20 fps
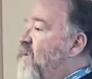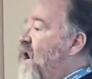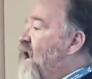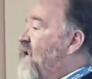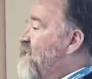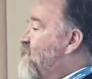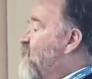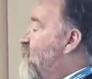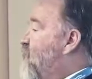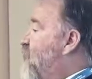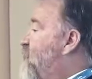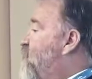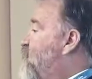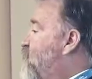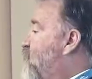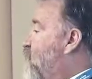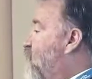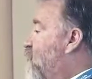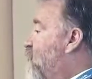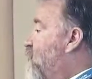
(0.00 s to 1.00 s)

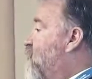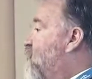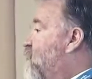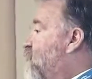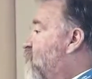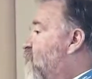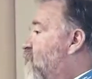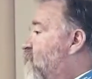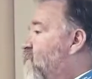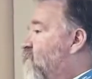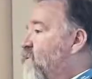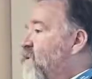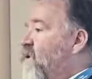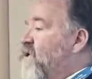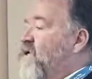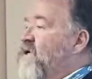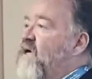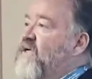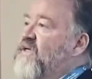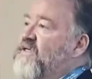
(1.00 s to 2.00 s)
isolation working alone,
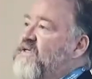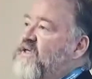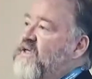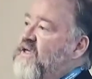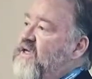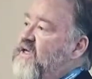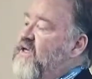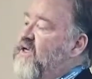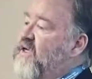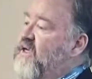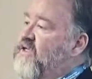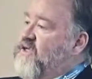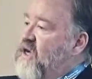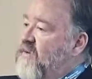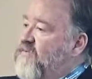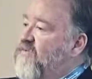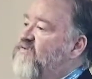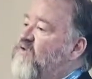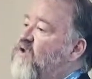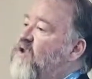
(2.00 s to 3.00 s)
does the
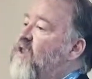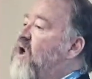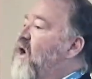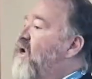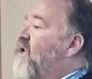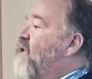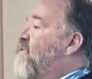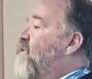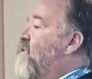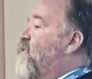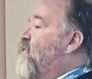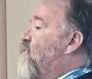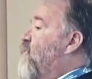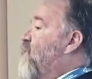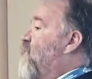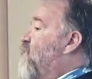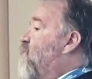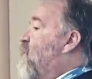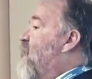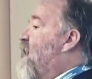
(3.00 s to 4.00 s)
type of client that you're
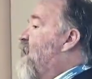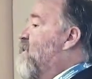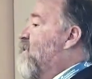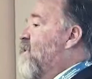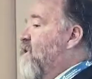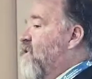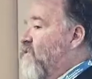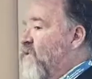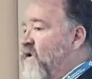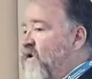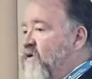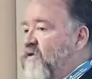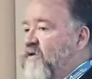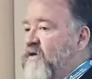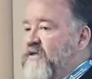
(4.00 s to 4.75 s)
interacting with,